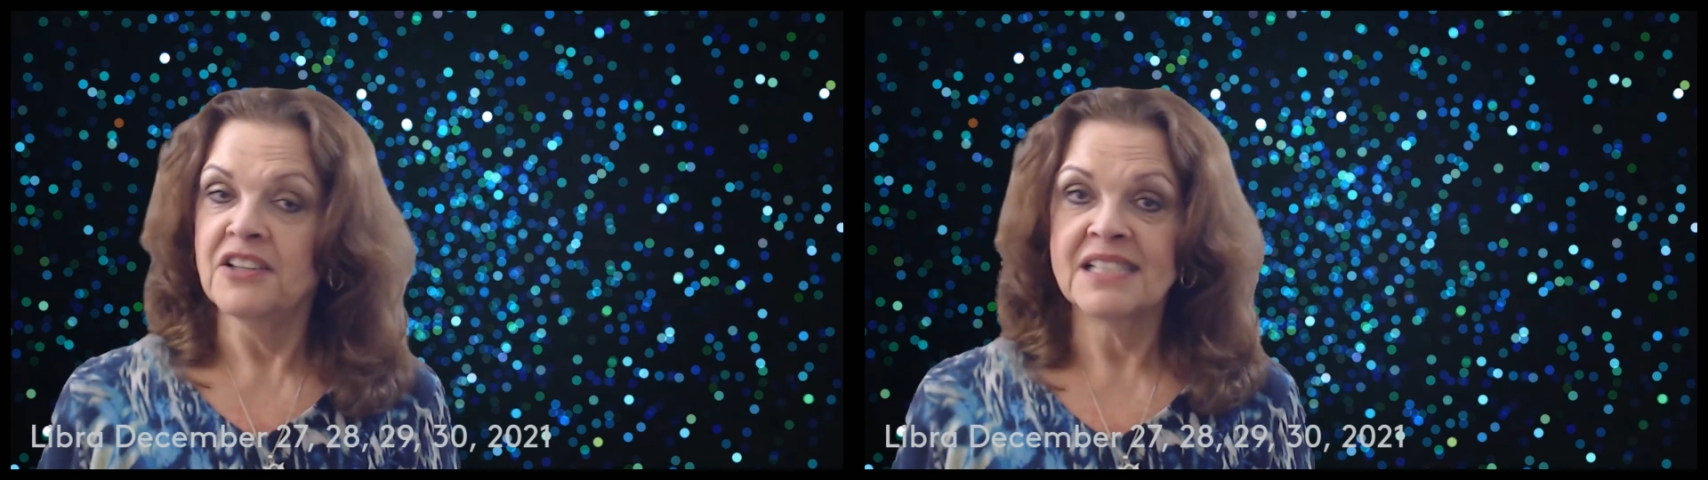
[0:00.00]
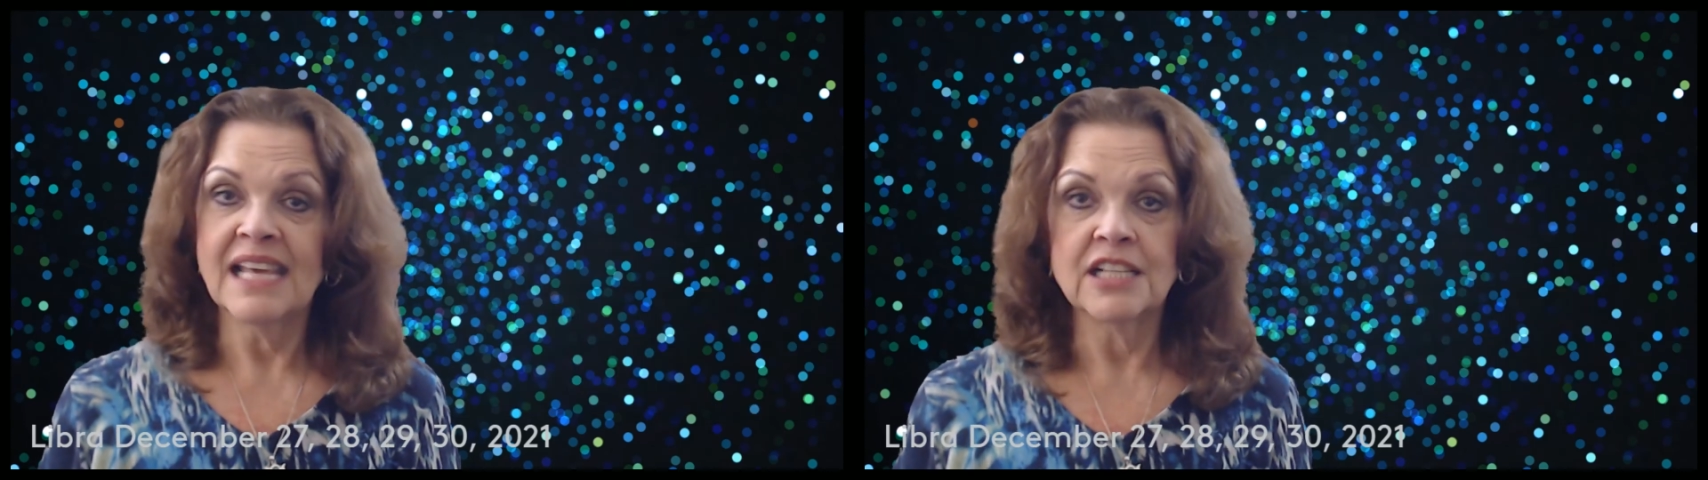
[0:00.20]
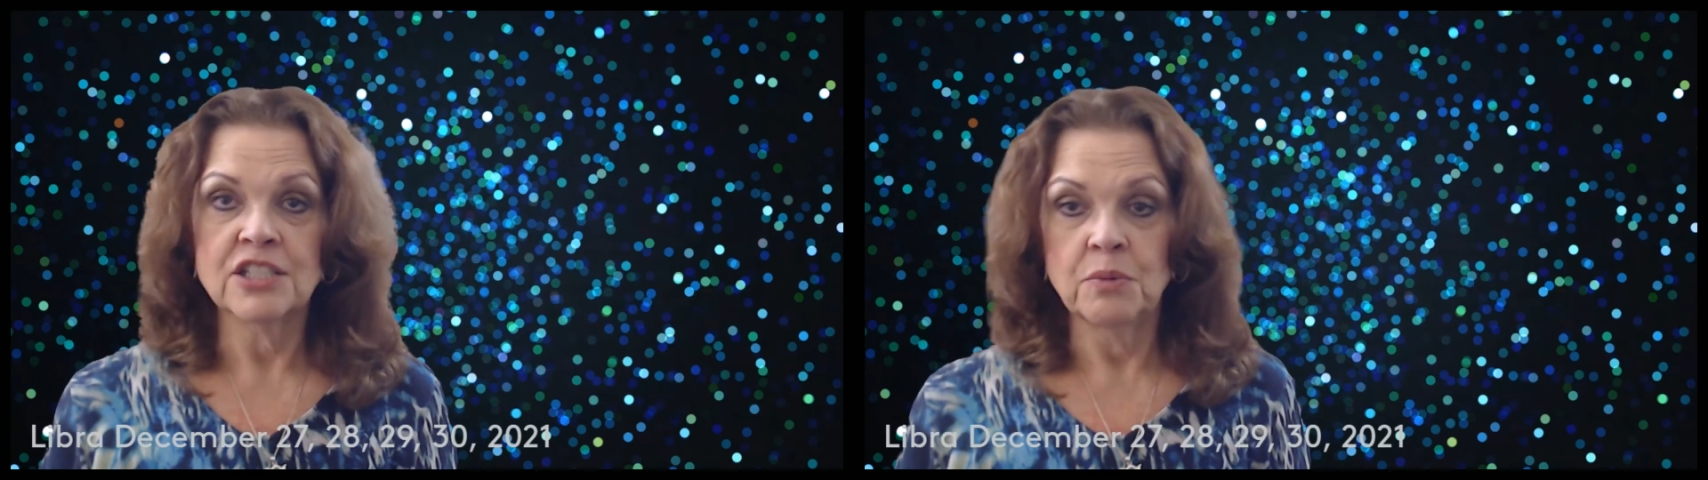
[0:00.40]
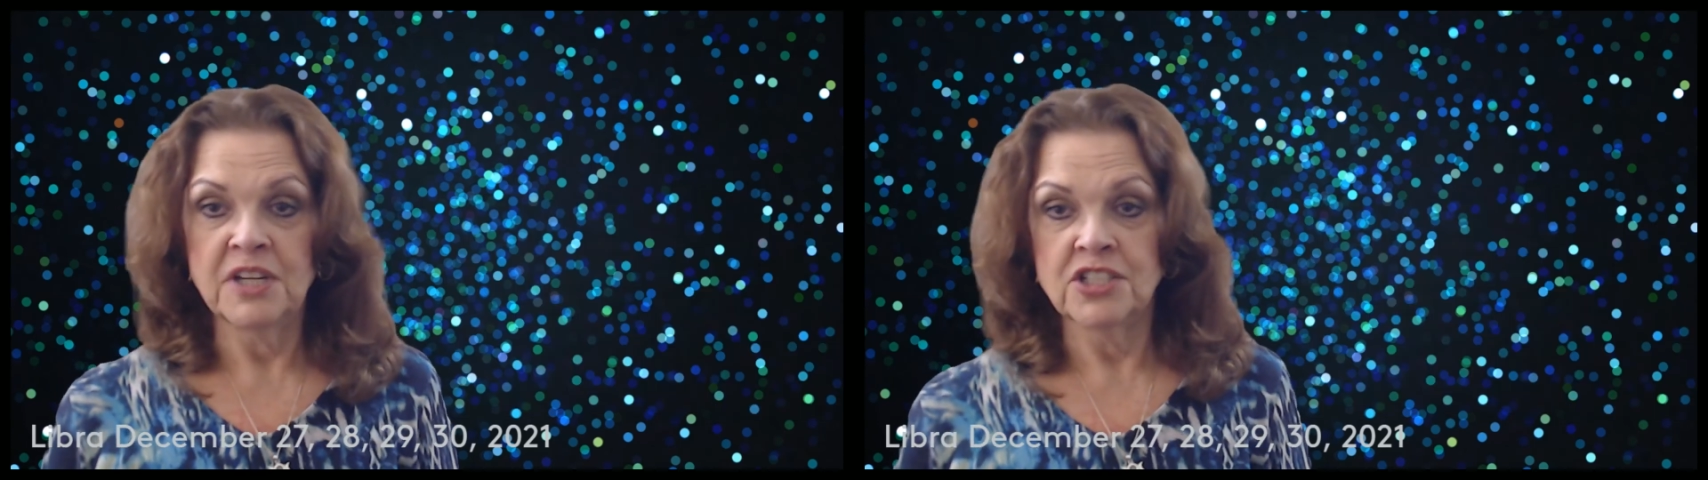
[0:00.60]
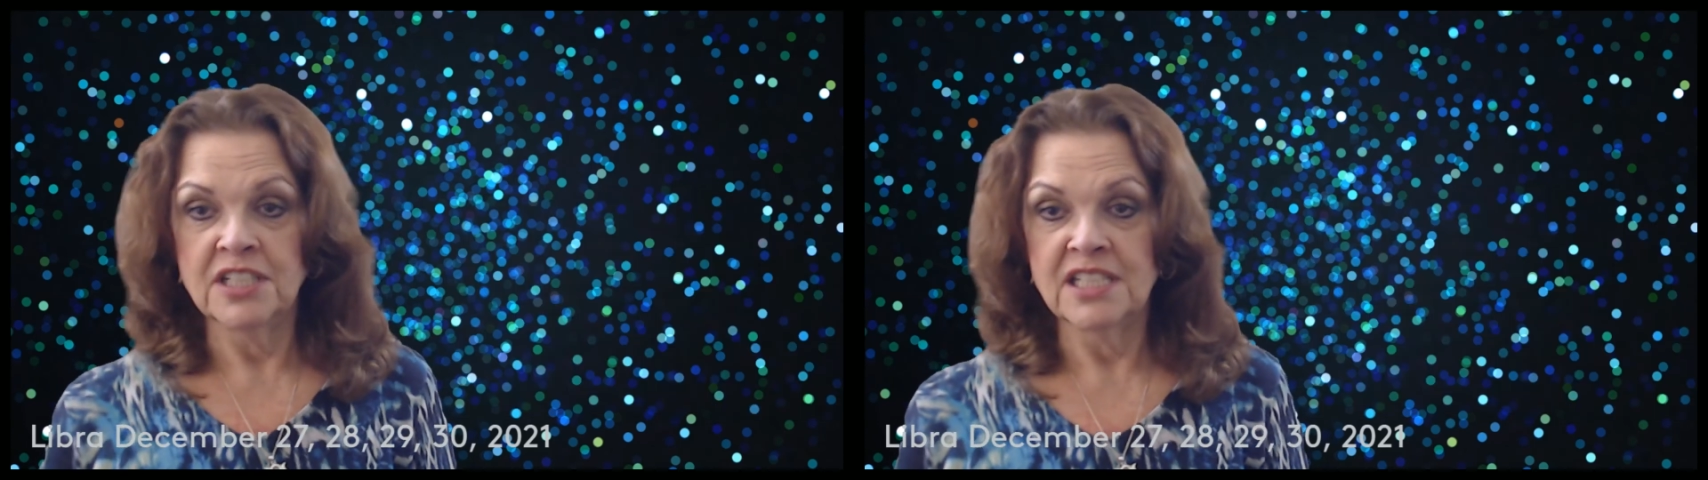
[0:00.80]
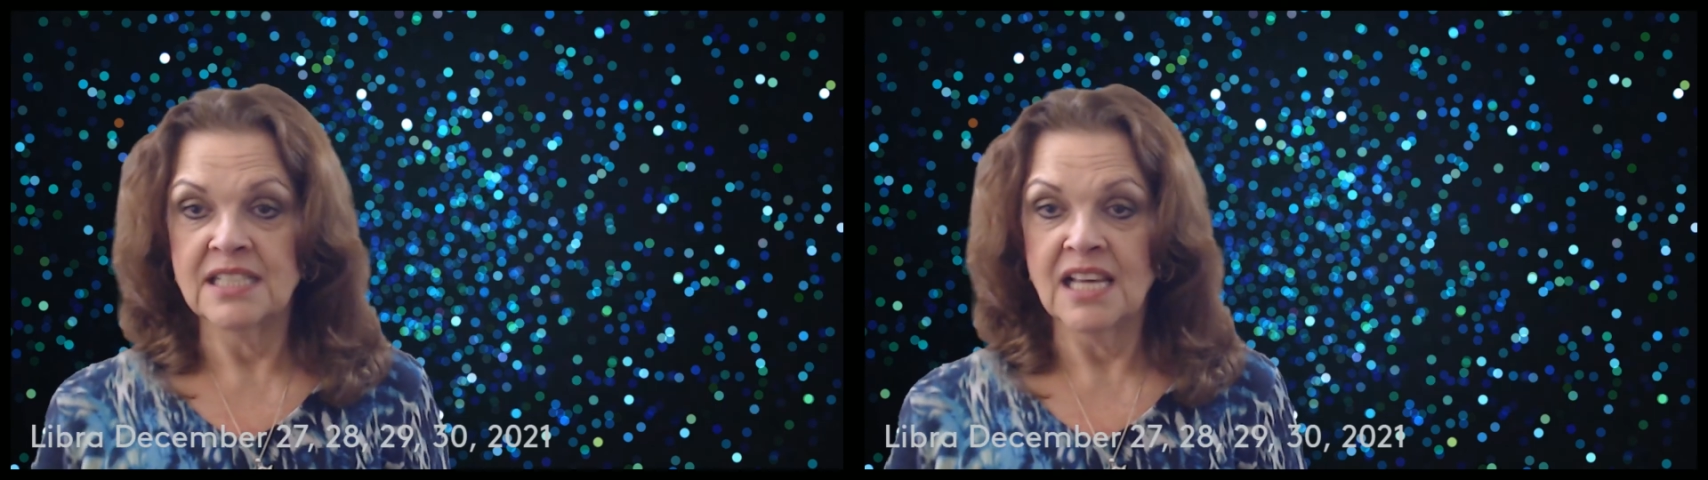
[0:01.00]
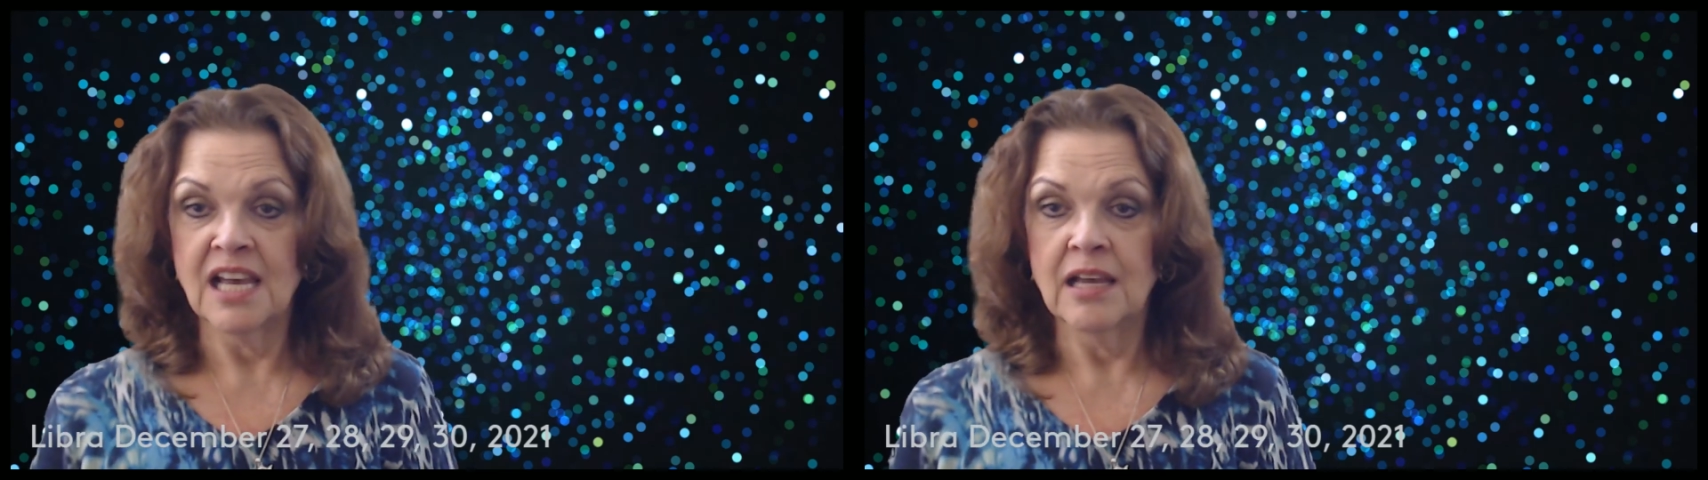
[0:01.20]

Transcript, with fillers: like a switch is, uh,